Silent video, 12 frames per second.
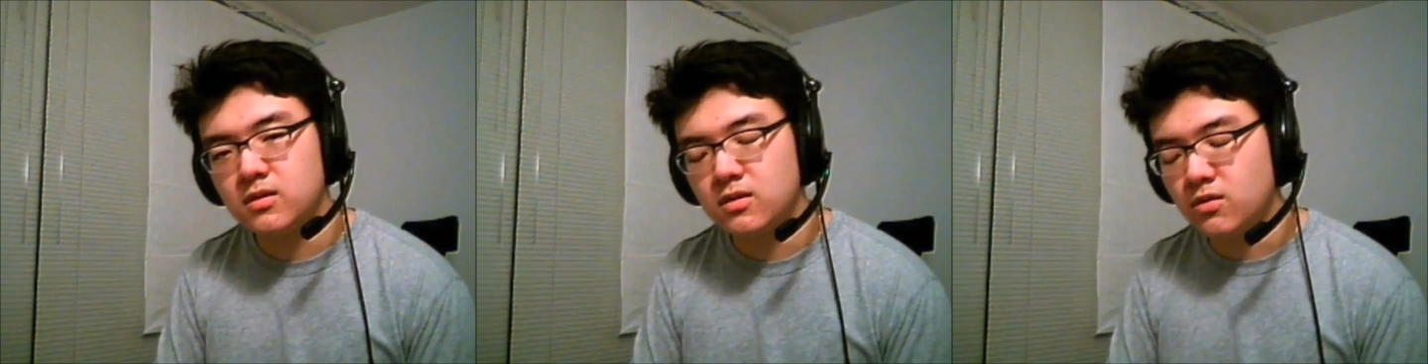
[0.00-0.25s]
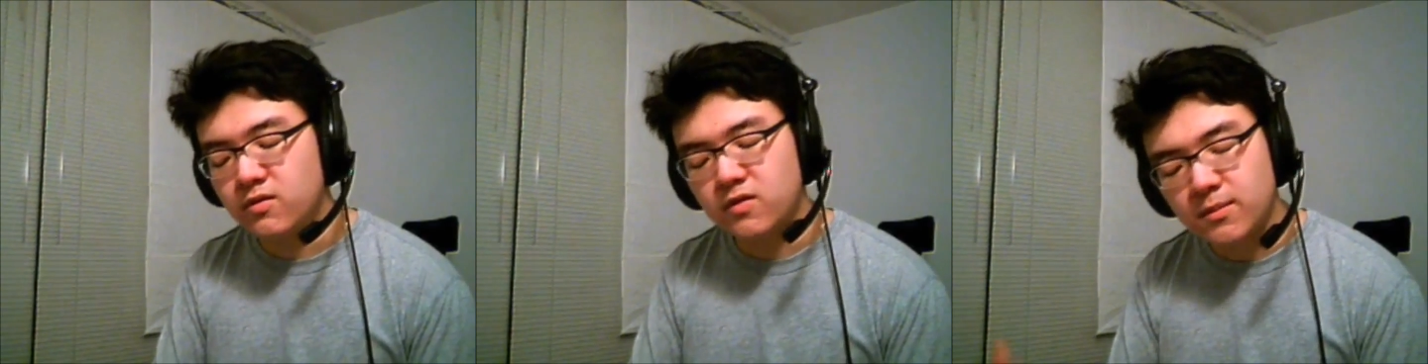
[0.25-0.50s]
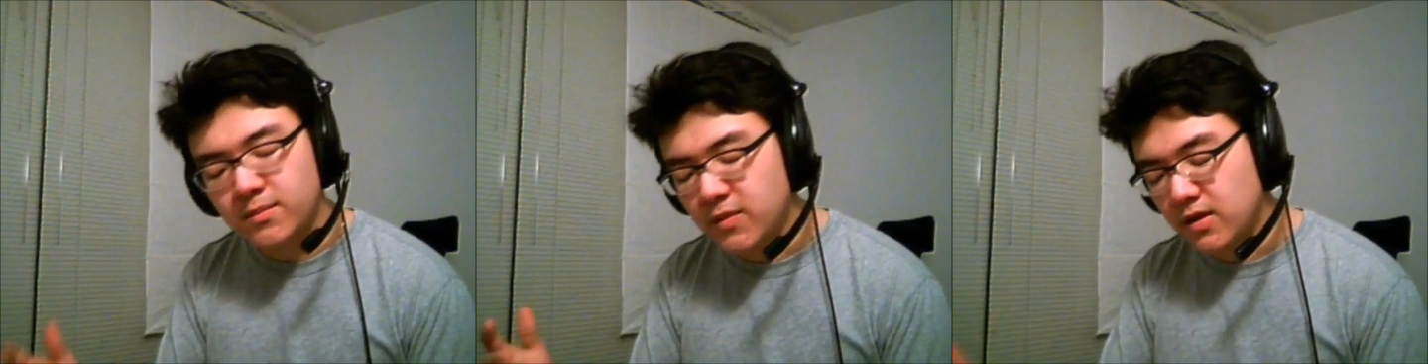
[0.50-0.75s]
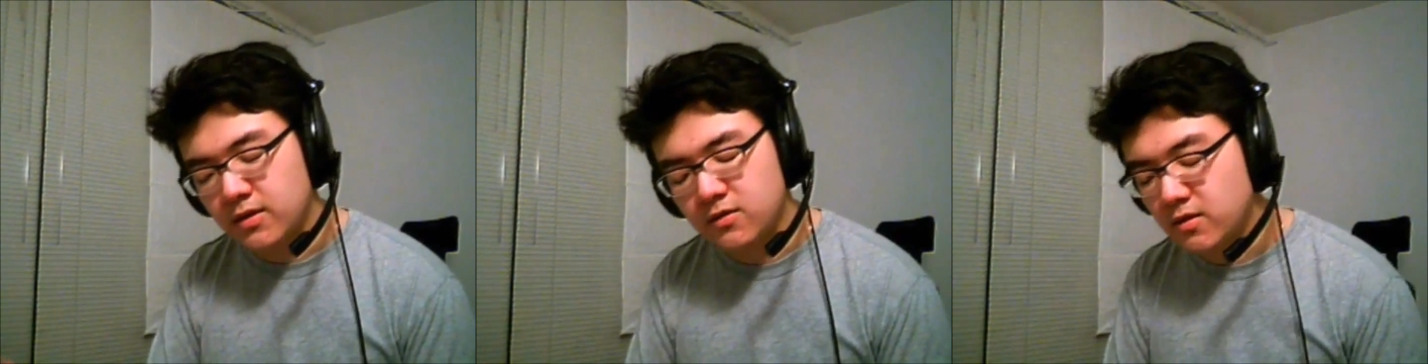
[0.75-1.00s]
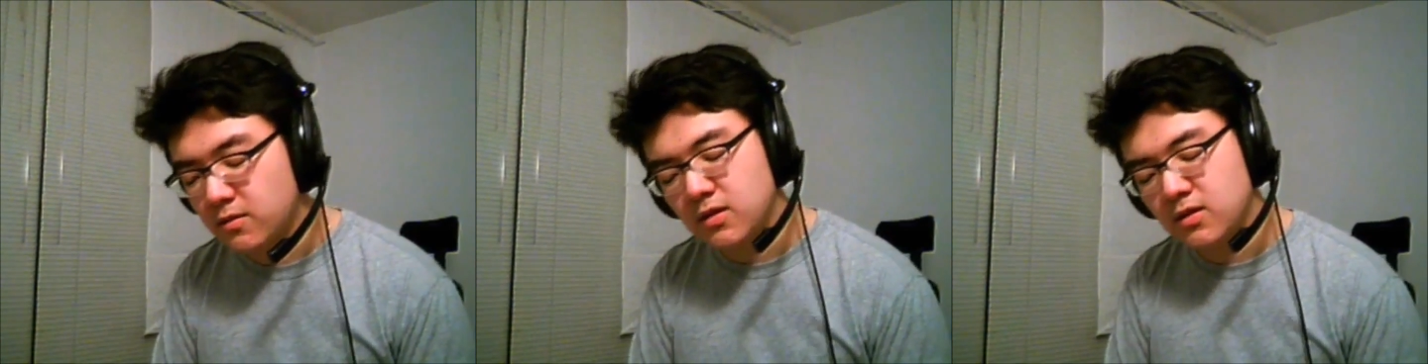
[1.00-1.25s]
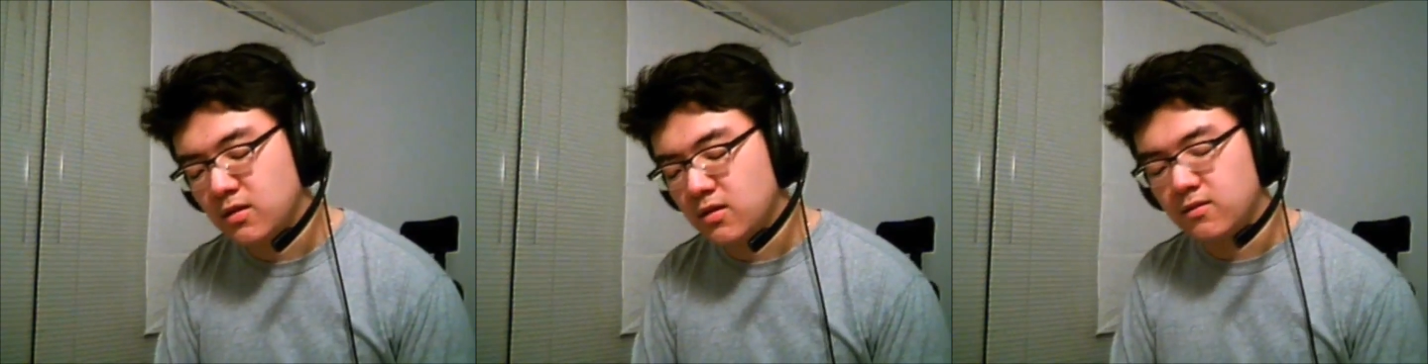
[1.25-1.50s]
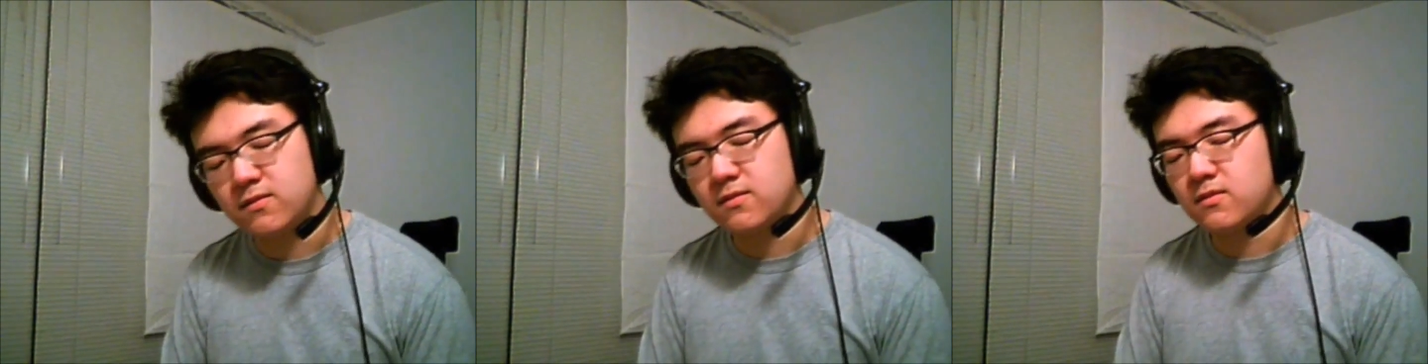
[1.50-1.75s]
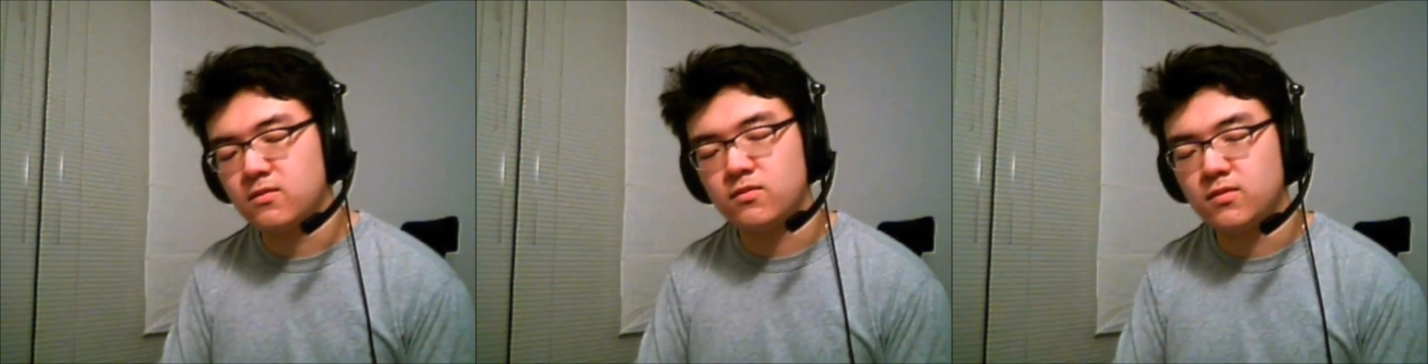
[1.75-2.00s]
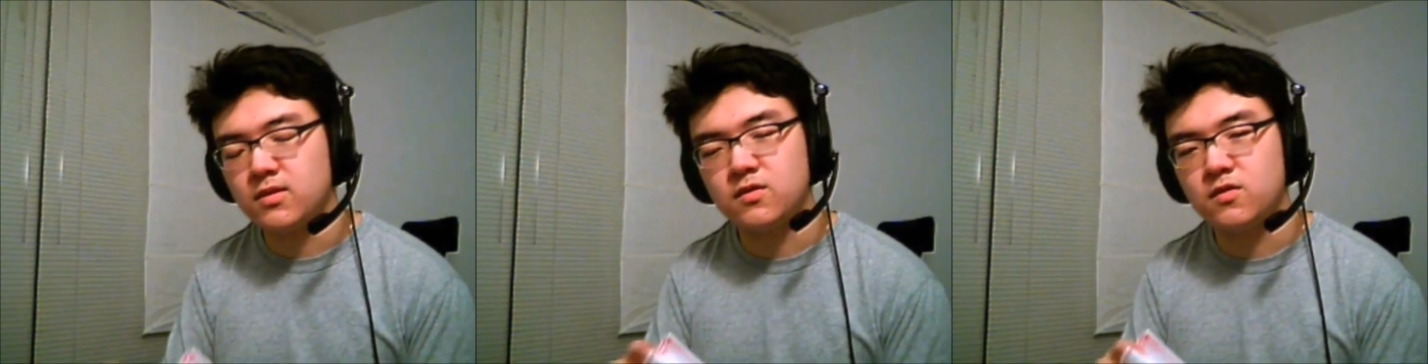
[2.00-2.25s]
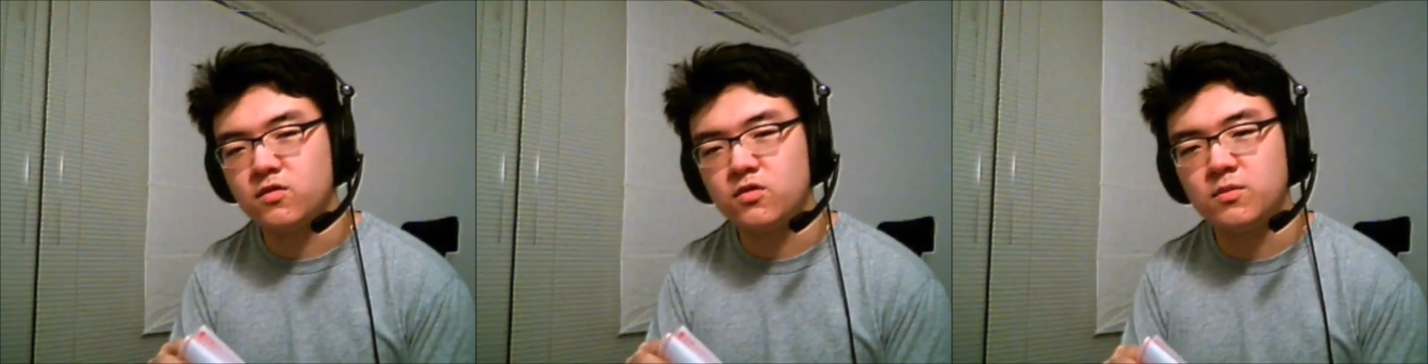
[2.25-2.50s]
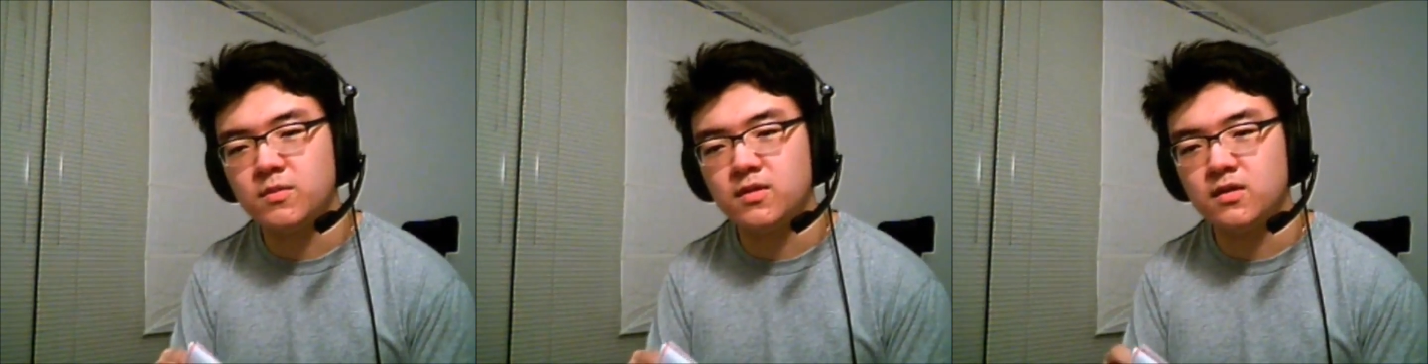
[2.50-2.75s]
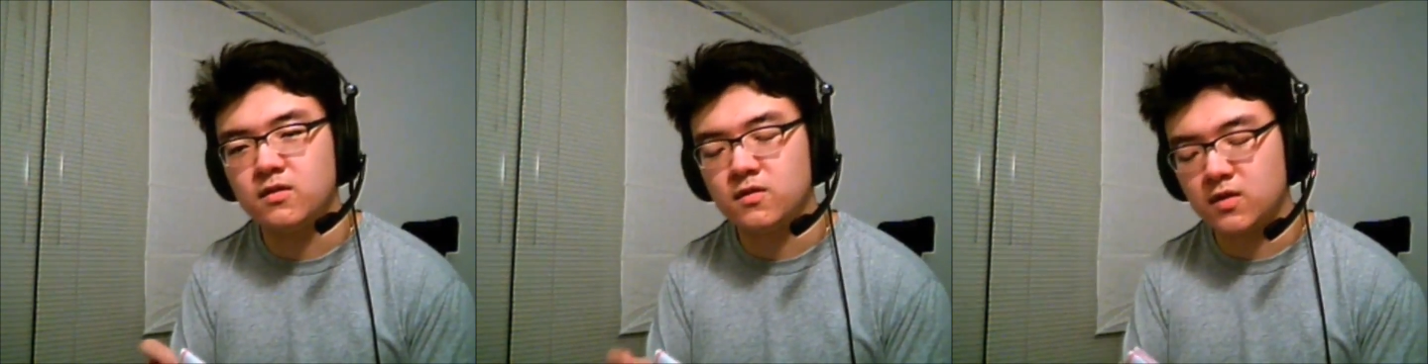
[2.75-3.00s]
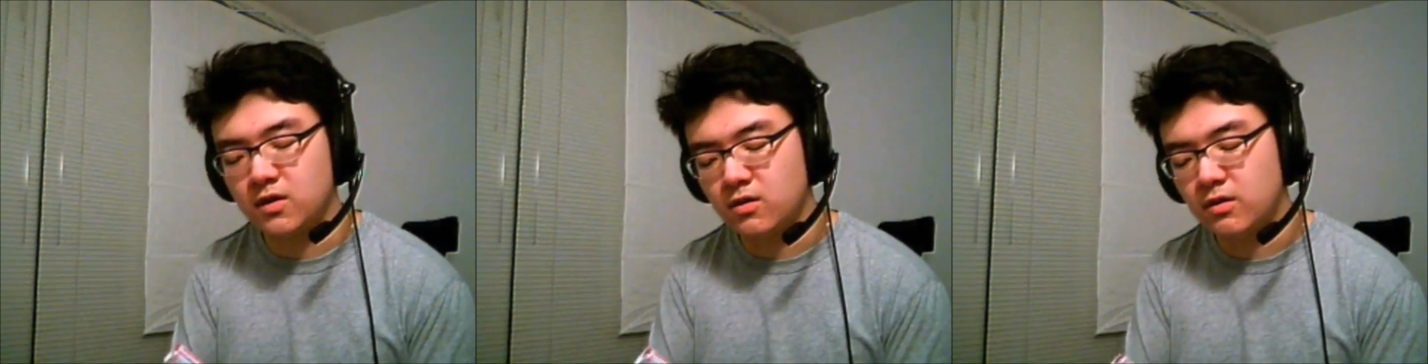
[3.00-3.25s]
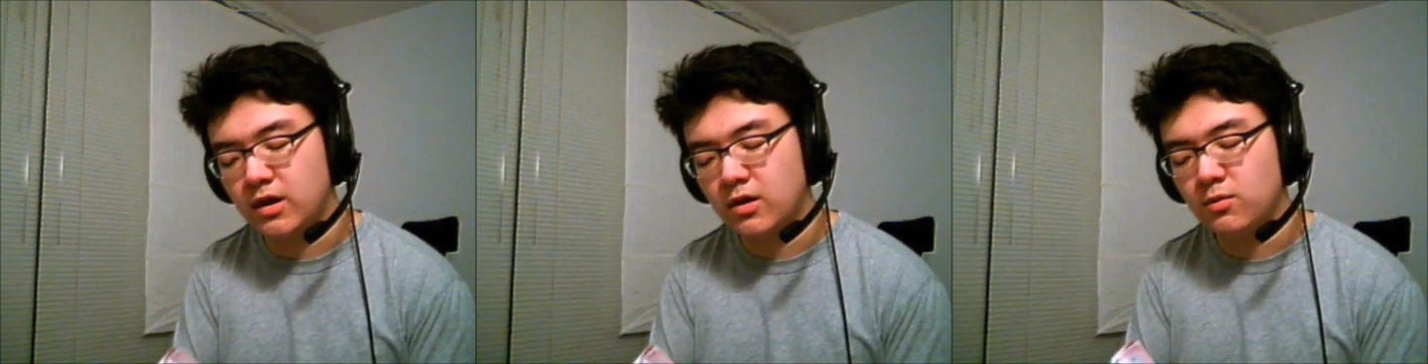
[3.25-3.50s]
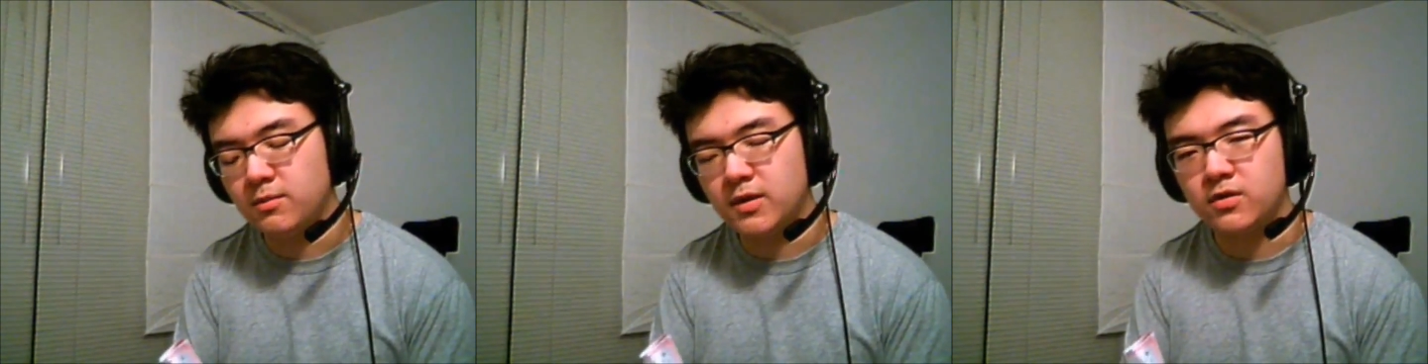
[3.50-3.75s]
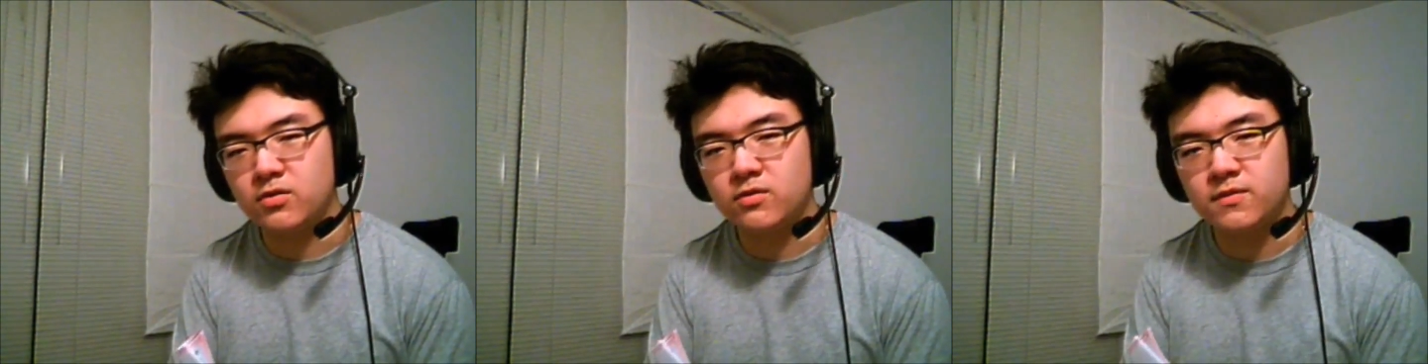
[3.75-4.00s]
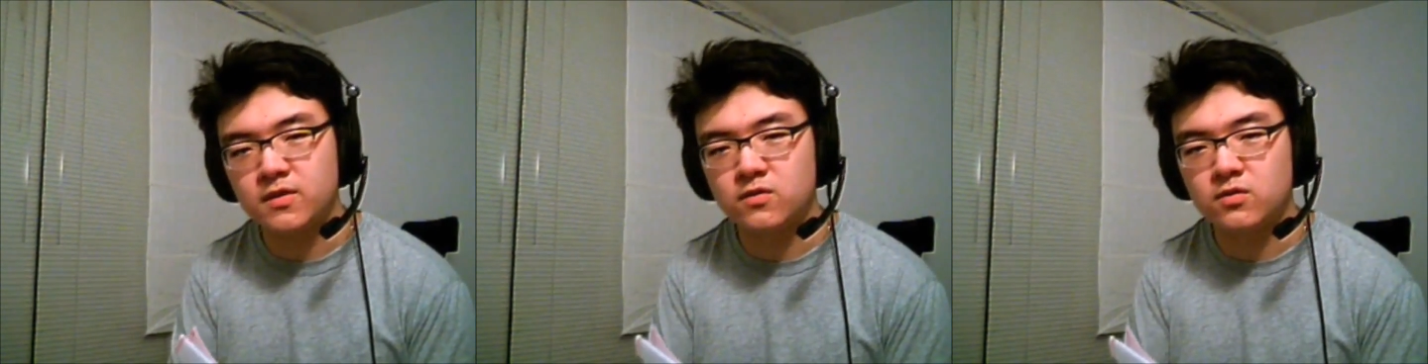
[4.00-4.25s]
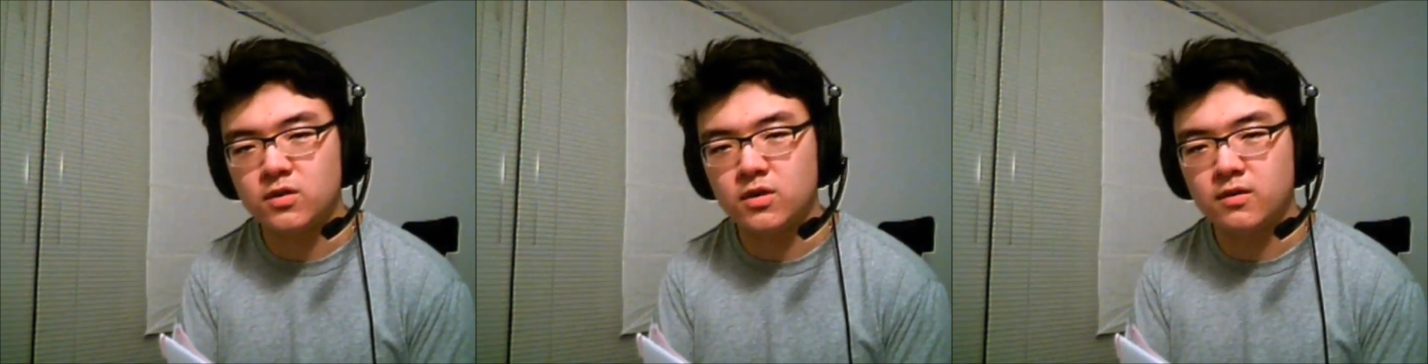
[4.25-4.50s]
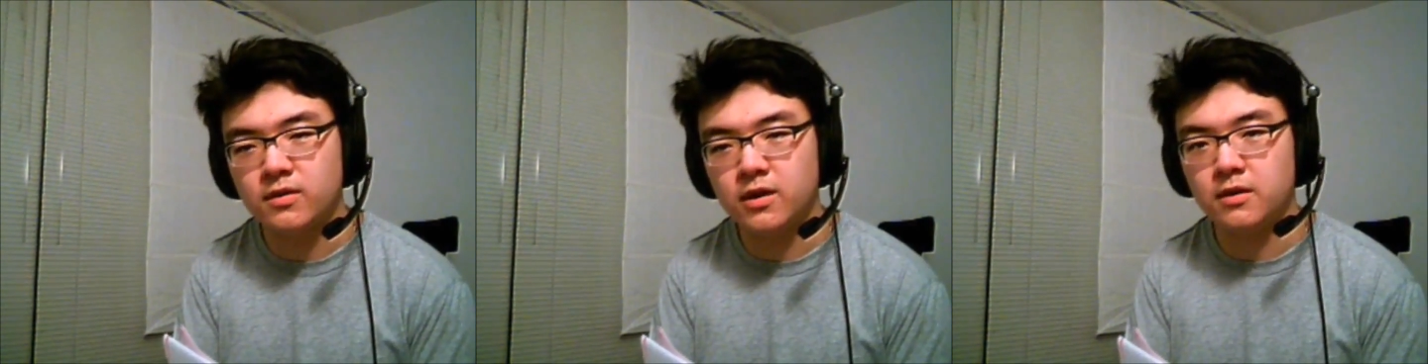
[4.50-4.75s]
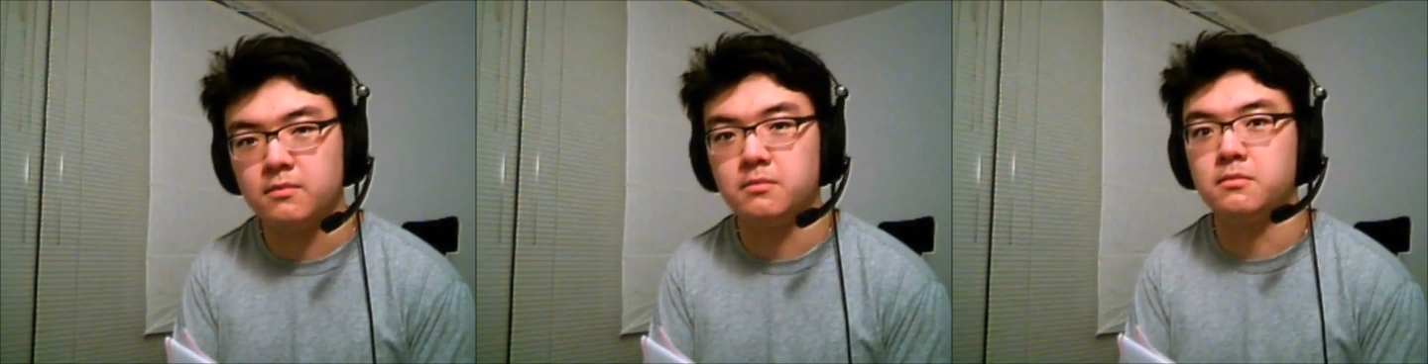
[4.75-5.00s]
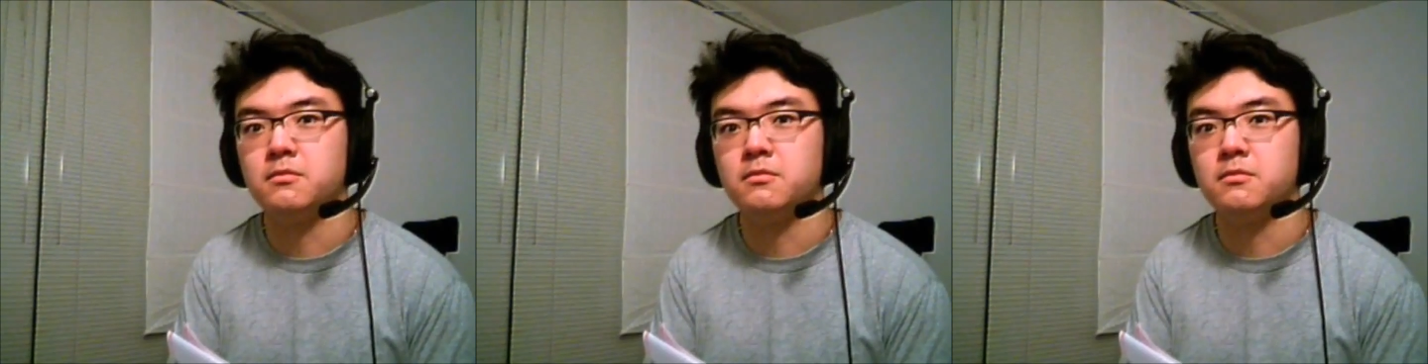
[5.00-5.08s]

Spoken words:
or something of the really stupid things like, oh, I hope my girlfriend's doing all right.